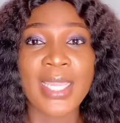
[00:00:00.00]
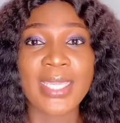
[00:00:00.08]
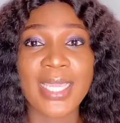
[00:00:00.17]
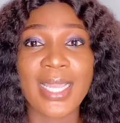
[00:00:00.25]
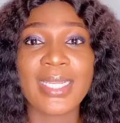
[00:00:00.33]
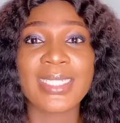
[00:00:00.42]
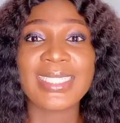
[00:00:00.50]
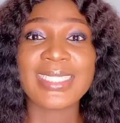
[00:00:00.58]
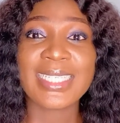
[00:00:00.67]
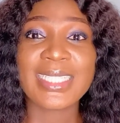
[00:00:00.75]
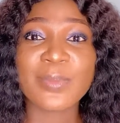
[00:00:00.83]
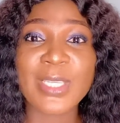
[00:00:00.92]
Yeah, this
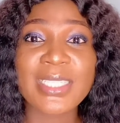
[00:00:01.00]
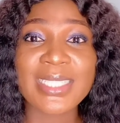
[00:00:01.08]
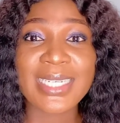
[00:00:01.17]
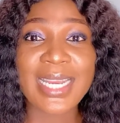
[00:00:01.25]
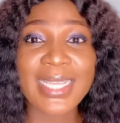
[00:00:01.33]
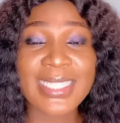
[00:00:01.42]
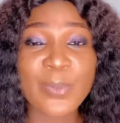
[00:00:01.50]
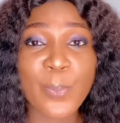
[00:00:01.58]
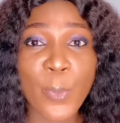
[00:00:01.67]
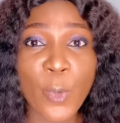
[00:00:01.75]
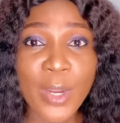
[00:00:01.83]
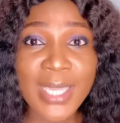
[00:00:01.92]
takes me to the next
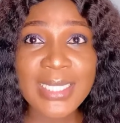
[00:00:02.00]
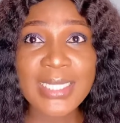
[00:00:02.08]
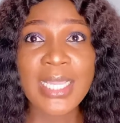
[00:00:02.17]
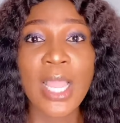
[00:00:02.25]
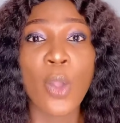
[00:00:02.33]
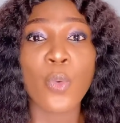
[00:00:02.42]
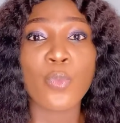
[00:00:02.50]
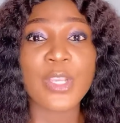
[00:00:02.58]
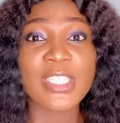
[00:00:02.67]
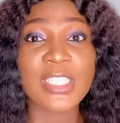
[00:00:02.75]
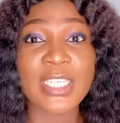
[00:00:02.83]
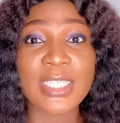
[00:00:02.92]
point,
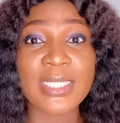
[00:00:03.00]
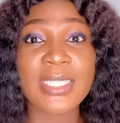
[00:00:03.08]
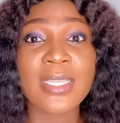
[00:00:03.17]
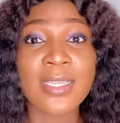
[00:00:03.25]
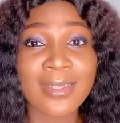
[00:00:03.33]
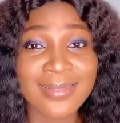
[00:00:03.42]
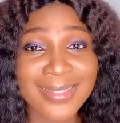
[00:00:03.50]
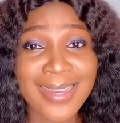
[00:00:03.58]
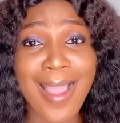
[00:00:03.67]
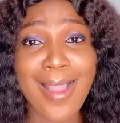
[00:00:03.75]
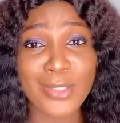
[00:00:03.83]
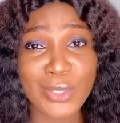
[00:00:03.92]
which is the
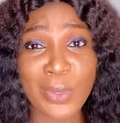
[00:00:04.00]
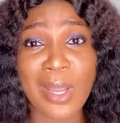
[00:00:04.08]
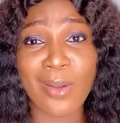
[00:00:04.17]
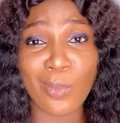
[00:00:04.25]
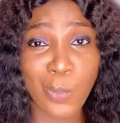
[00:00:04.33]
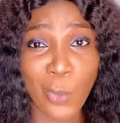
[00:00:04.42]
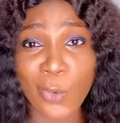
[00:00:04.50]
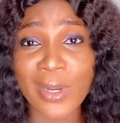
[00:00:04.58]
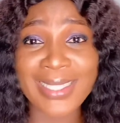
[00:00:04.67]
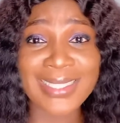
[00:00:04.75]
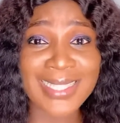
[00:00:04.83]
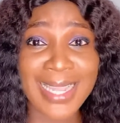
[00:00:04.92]
actual
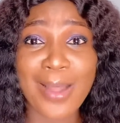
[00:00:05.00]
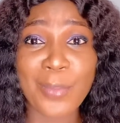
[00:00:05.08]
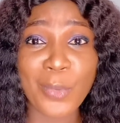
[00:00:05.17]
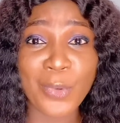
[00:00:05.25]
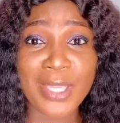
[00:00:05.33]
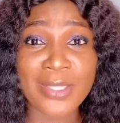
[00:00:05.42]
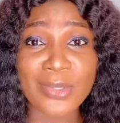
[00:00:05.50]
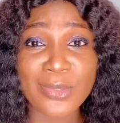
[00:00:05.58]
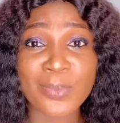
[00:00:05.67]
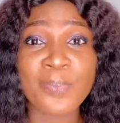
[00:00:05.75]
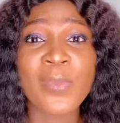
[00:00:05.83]
point that I'm going to.